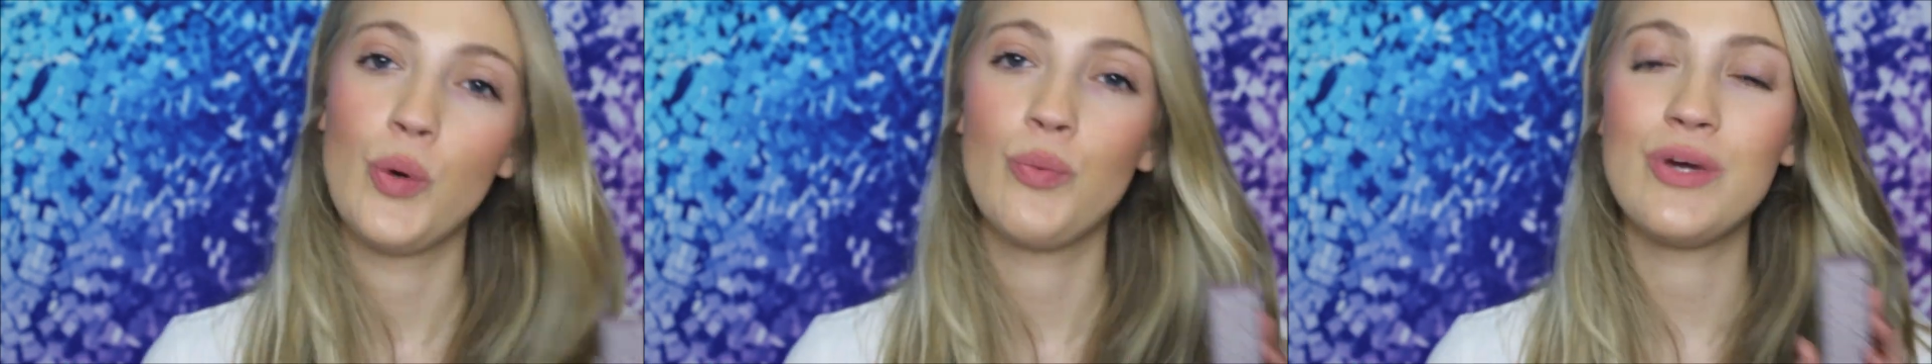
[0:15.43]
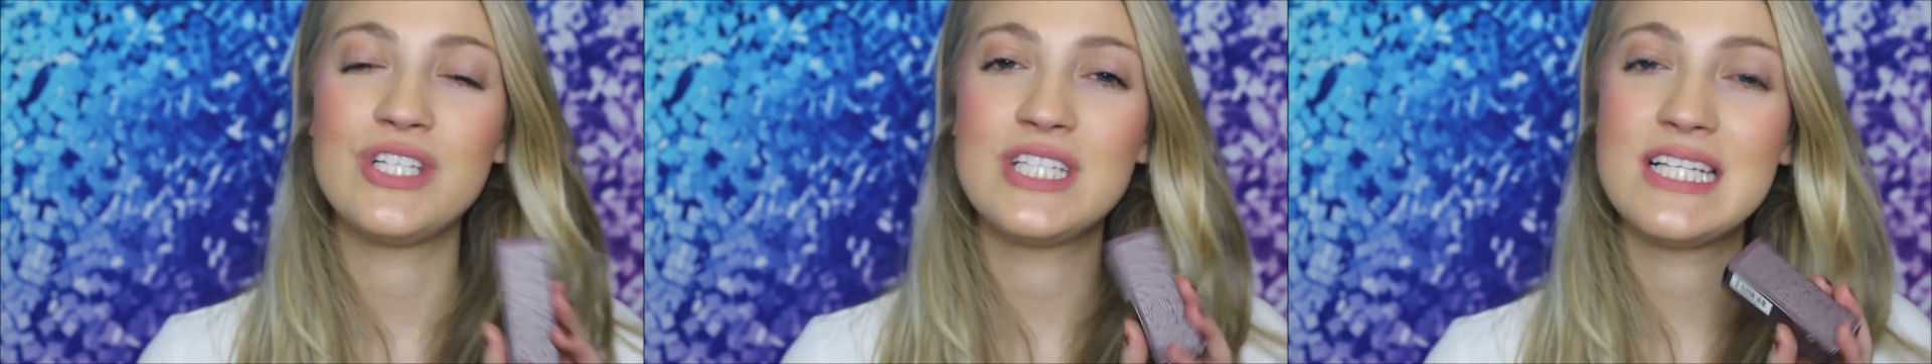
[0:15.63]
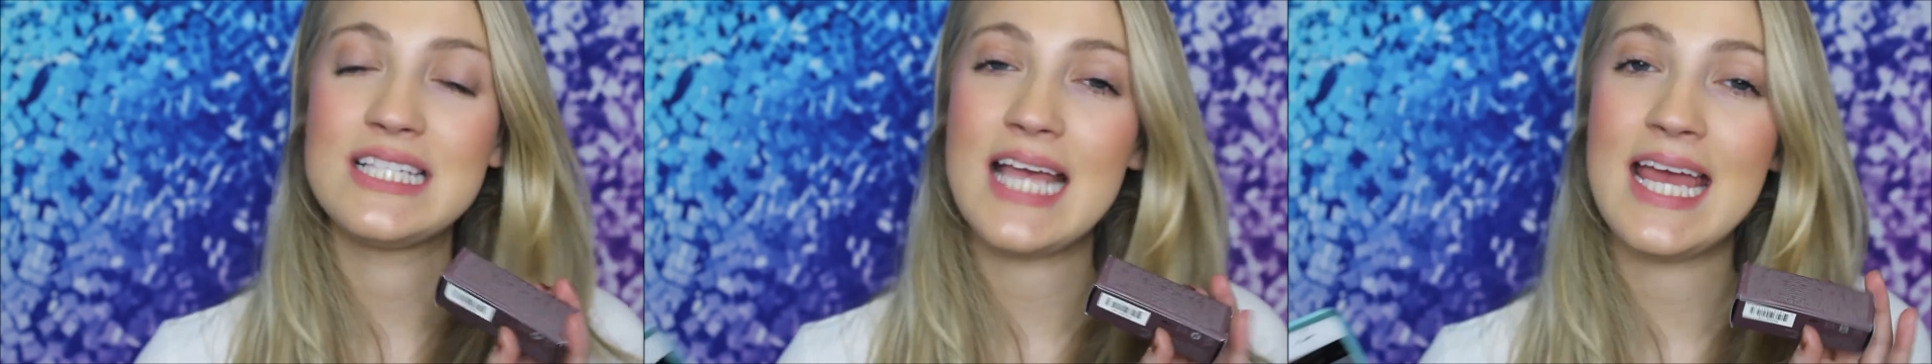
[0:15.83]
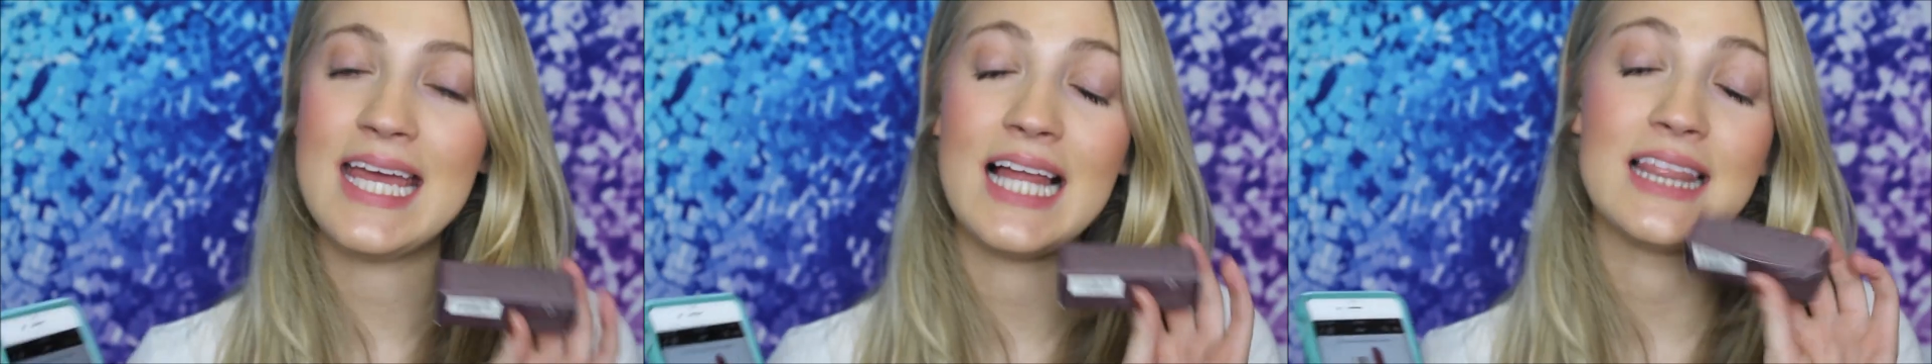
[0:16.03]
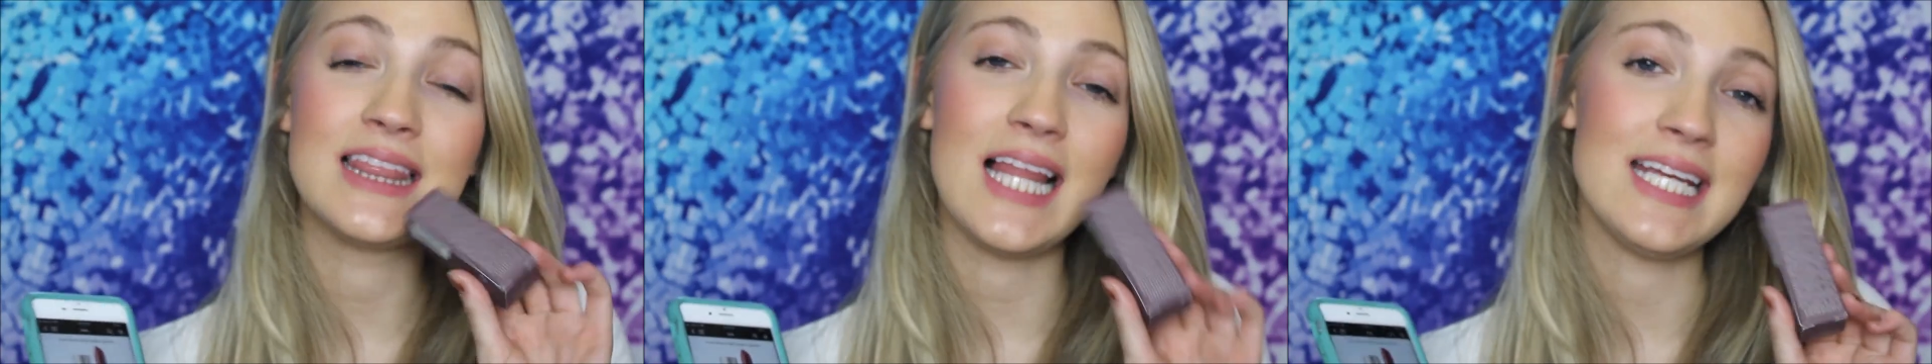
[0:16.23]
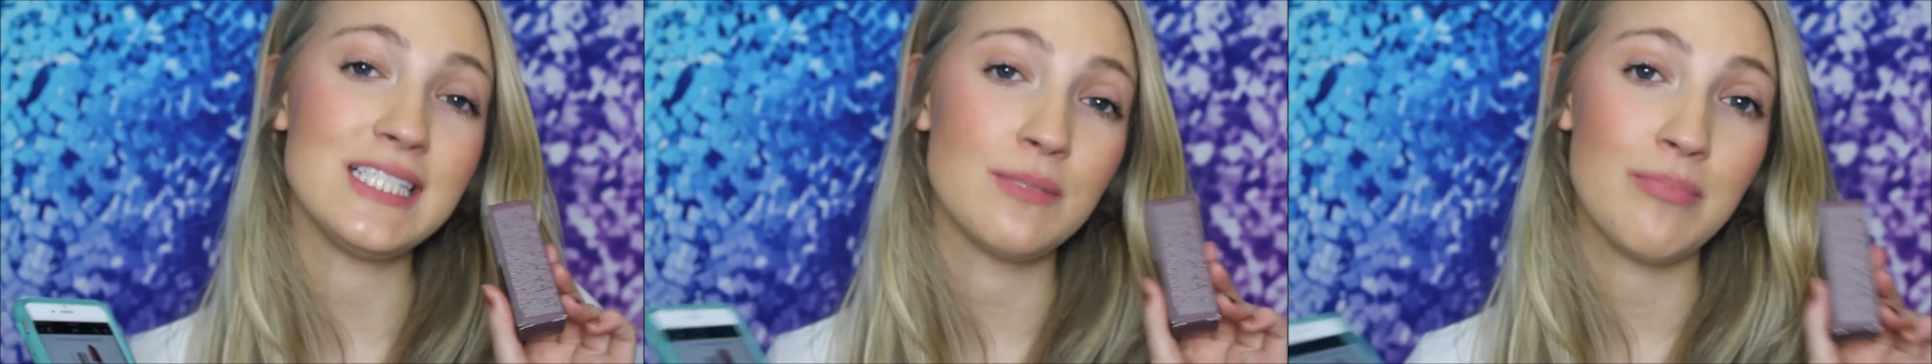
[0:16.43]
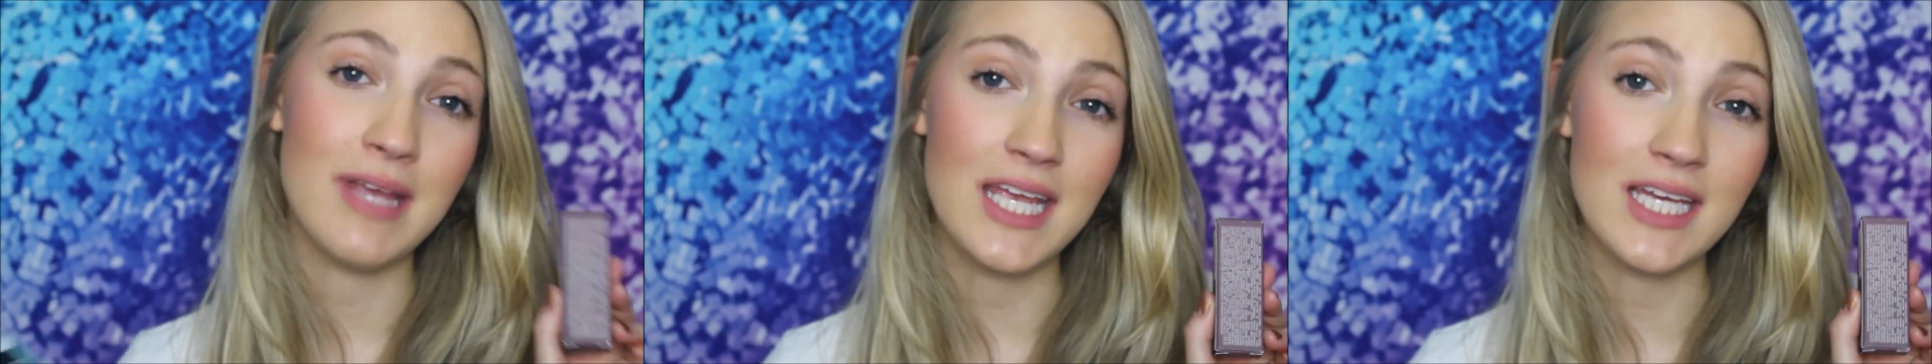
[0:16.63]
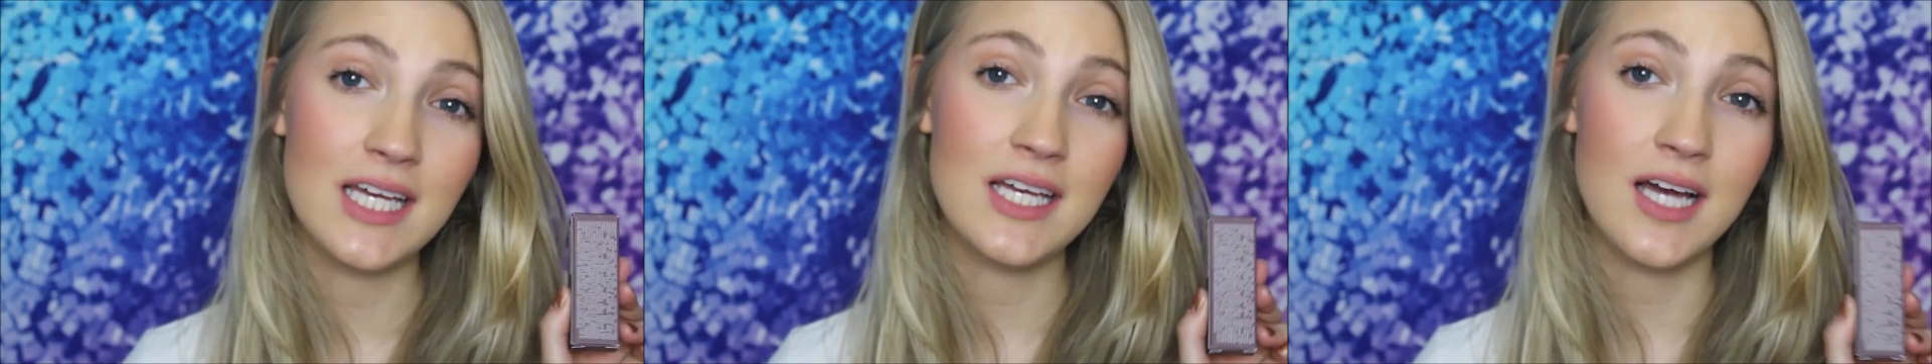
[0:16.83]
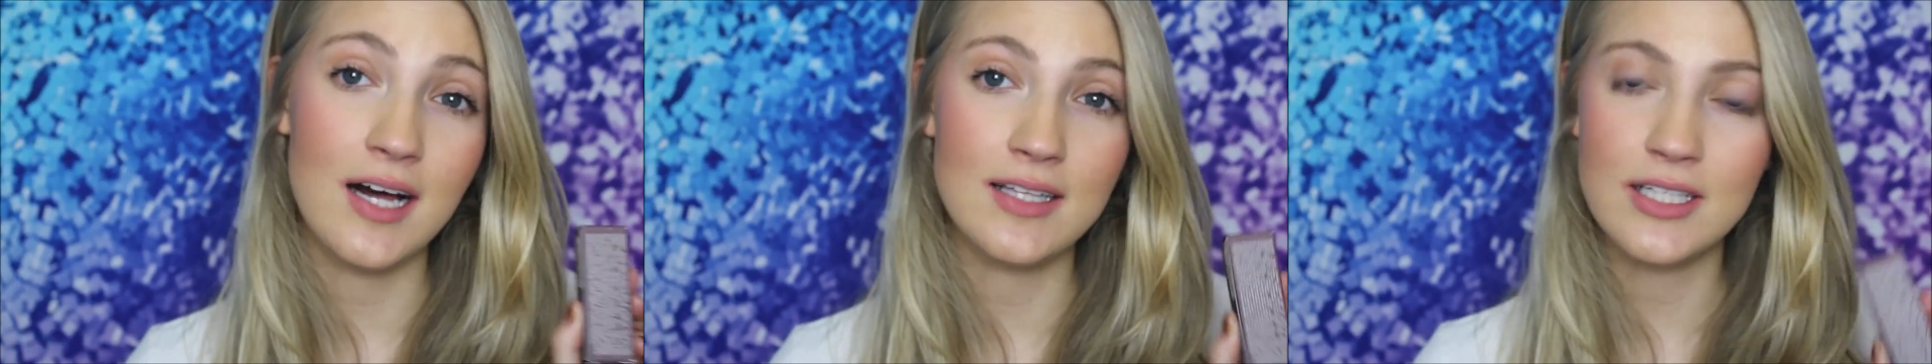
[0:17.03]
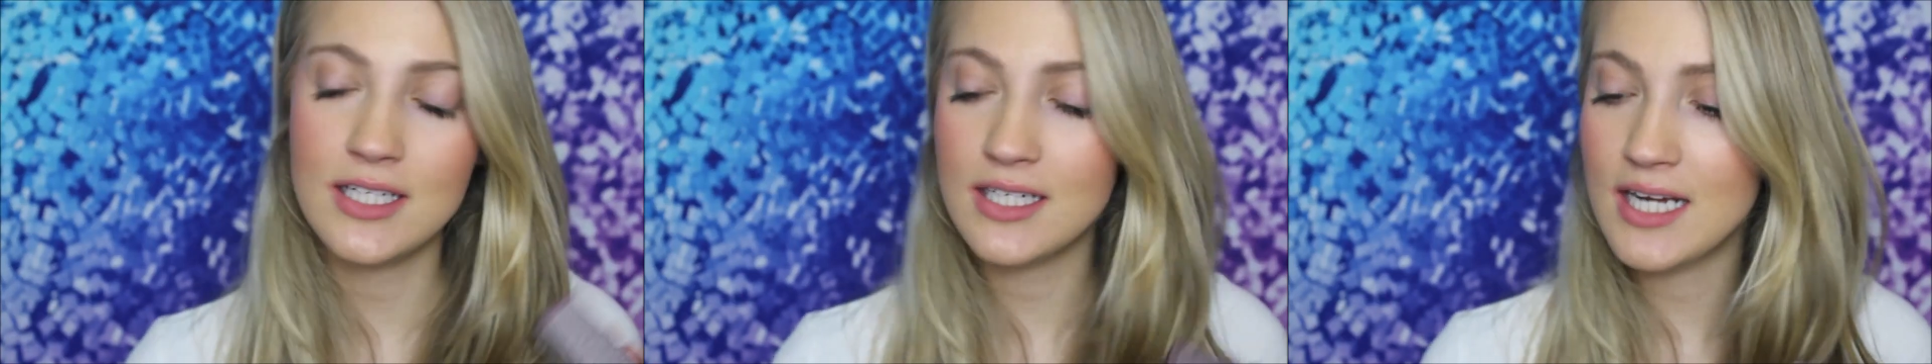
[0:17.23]
which is a light pink
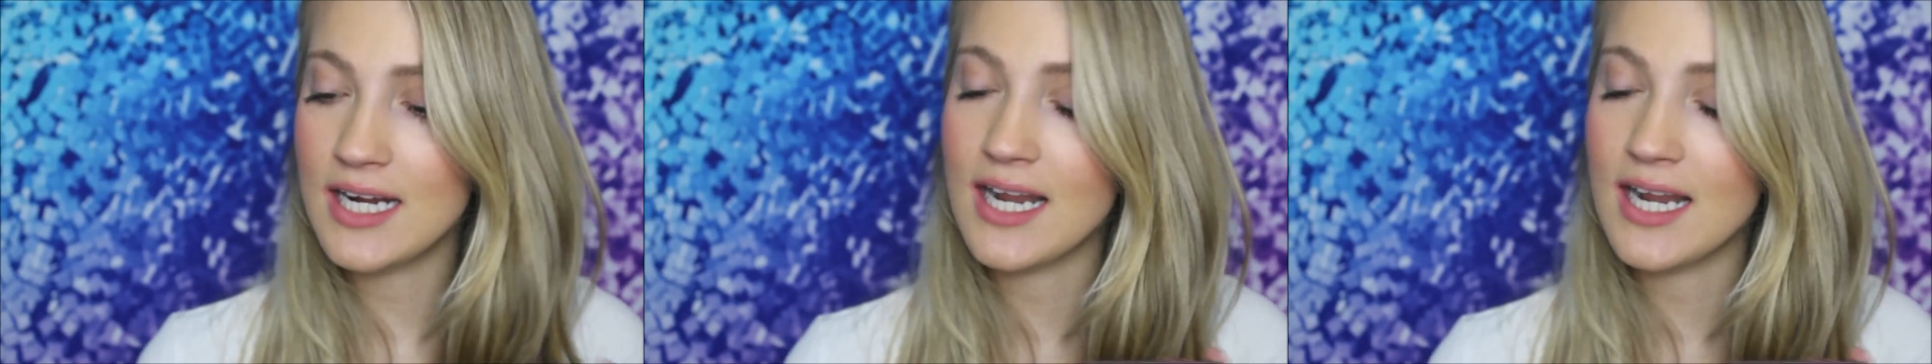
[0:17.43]
color,